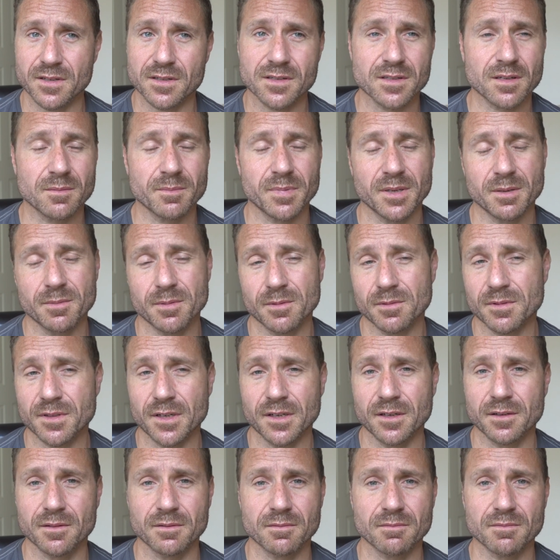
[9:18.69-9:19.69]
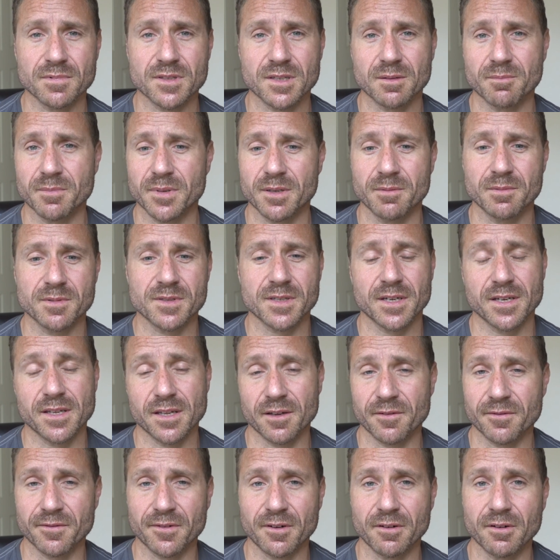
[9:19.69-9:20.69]
some people don't. Some people say
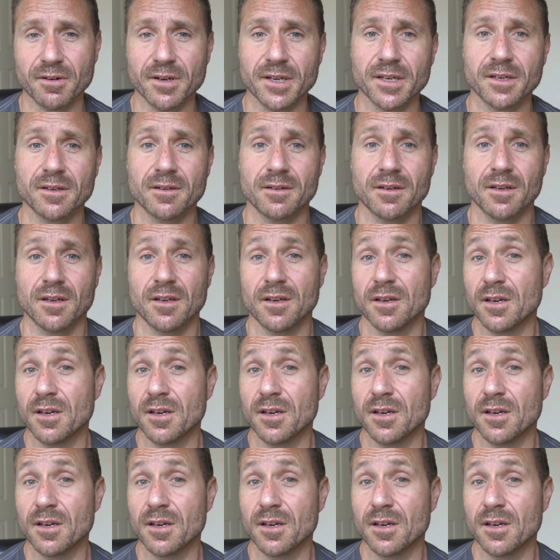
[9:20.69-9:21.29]
they're fine.